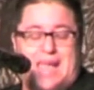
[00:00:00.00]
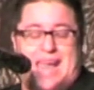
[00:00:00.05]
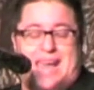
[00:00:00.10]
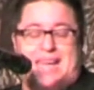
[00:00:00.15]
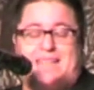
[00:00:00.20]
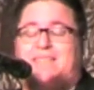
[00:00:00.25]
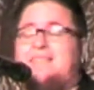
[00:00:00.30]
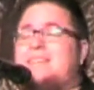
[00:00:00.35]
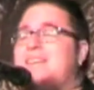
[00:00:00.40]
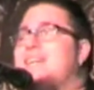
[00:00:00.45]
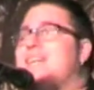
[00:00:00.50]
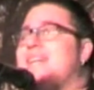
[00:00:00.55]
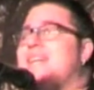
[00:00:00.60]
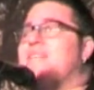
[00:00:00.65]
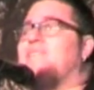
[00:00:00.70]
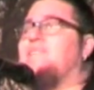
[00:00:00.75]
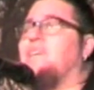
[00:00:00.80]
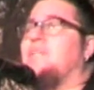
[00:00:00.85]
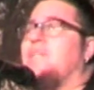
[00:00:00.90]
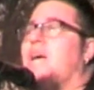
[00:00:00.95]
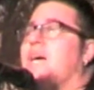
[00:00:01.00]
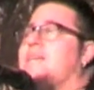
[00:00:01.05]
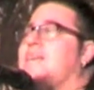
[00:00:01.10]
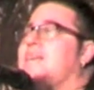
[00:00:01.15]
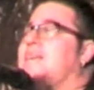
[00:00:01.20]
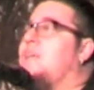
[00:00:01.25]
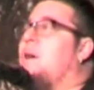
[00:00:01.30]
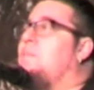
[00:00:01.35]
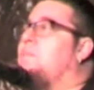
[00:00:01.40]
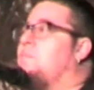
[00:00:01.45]
18 is a
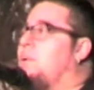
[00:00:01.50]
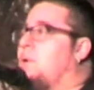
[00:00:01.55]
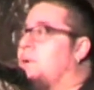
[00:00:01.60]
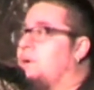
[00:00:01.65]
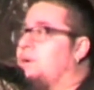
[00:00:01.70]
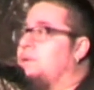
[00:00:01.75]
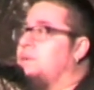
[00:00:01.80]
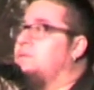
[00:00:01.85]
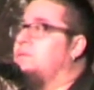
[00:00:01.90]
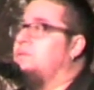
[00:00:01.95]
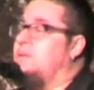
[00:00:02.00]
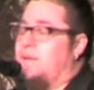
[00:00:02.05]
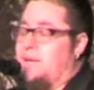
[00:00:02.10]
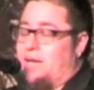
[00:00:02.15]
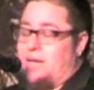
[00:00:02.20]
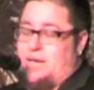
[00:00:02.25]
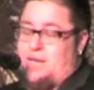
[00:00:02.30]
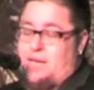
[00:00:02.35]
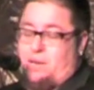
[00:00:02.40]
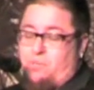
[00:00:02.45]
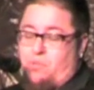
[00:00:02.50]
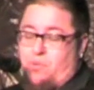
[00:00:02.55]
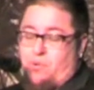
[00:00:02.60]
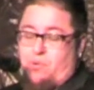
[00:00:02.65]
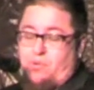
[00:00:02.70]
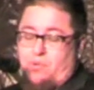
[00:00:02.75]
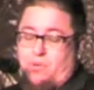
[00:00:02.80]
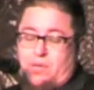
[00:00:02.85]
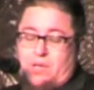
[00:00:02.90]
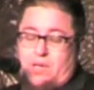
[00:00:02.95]
lucky number in
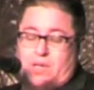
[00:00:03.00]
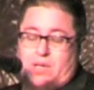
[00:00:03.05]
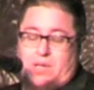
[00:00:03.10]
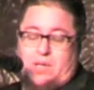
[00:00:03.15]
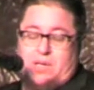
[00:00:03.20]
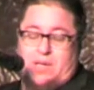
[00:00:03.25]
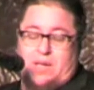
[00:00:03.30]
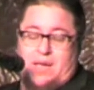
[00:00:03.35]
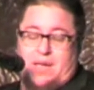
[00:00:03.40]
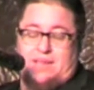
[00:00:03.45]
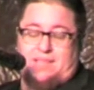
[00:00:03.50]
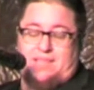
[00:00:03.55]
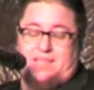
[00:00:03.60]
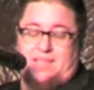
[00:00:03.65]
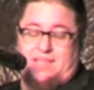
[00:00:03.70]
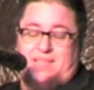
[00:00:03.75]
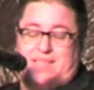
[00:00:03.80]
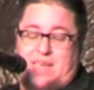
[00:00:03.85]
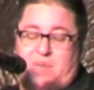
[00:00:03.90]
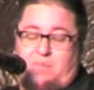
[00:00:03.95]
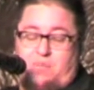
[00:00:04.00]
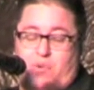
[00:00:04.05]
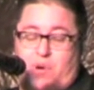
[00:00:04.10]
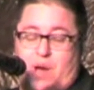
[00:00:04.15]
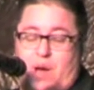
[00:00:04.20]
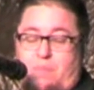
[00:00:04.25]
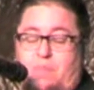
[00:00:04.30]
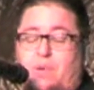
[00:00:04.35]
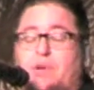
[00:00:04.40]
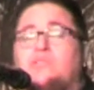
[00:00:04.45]
Hebrew. Since Hebrew
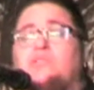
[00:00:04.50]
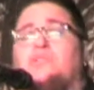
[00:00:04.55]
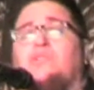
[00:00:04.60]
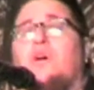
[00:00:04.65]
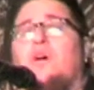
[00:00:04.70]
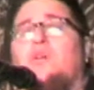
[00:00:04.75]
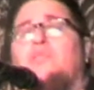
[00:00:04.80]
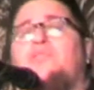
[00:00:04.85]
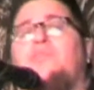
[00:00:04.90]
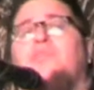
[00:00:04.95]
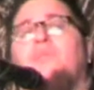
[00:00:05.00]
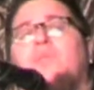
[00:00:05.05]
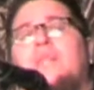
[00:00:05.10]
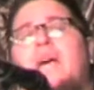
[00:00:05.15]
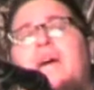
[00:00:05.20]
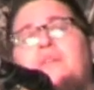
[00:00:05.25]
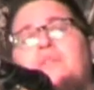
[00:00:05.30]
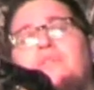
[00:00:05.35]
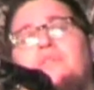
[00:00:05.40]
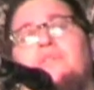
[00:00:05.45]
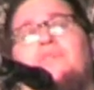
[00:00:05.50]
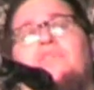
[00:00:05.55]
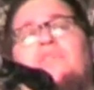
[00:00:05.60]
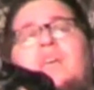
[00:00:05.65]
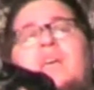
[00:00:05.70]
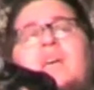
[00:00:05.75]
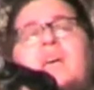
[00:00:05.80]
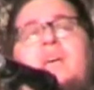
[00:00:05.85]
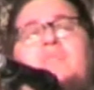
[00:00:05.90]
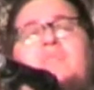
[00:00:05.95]
numbers are also
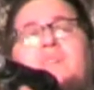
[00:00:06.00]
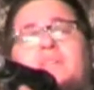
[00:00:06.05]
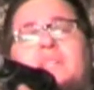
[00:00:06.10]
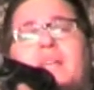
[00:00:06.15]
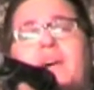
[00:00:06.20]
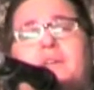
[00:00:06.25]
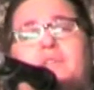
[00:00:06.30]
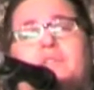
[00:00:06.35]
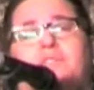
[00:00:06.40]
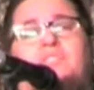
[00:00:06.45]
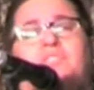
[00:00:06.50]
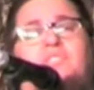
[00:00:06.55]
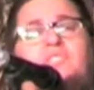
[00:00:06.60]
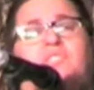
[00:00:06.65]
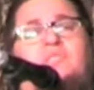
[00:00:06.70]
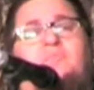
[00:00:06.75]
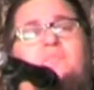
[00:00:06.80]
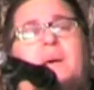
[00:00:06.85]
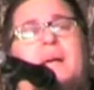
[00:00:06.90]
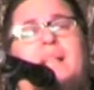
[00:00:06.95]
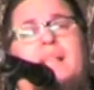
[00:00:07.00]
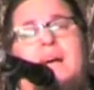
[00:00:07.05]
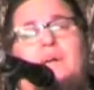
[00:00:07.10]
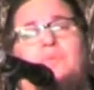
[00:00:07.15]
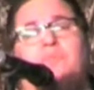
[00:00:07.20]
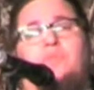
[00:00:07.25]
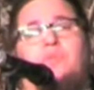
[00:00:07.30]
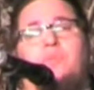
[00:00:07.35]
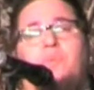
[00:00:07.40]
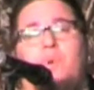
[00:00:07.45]
letters, the letters spell
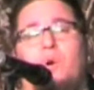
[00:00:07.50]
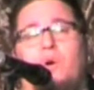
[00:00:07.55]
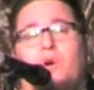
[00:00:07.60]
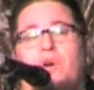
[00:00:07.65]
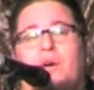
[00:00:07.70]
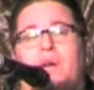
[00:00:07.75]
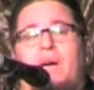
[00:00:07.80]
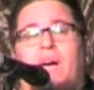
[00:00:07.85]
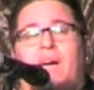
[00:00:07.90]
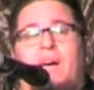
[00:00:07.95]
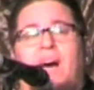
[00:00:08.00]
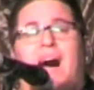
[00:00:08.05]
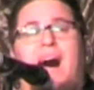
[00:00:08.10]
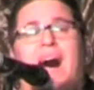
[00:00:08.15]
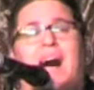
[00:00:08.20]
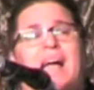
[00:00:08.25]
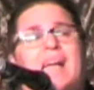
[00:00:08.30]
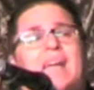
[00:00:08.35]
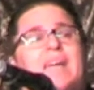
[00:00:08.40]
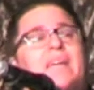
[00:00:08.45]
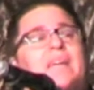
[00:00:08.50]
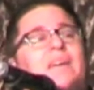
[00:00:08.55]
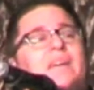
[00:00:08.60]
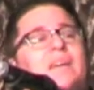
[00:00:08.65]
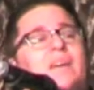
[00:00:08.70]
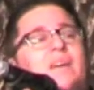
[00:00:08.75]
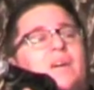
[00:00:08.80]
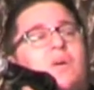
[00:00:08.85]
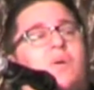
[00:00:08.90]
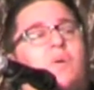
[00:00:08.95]
out the word chai,
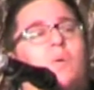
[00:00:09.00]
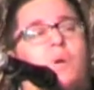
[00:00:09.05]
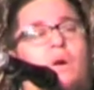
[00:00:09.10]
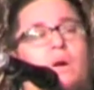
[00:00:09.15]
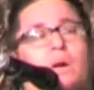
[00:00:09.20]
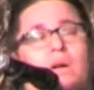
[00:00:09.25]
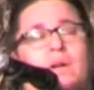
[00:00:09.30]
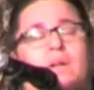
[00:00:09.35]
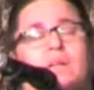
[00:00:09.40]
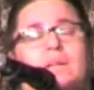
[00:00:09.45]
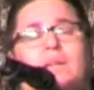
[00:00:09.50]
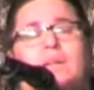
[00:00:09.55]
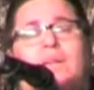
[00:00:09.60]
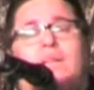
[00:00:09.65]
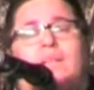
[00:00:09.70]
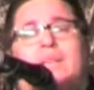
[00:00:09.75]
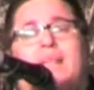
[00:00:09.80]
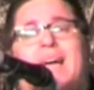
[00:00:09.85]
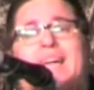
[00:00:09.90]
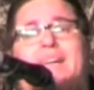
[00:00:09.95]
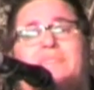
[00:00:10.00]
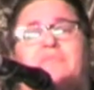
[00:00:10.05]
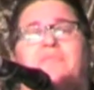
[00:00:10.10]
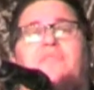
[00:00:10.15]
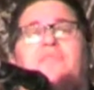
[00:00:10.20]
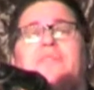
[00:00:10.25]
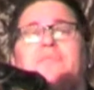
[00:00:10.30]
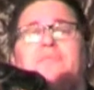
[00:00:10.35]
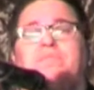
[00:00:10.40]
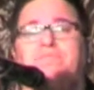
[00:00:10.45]
or
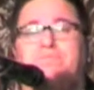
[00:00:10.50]
life.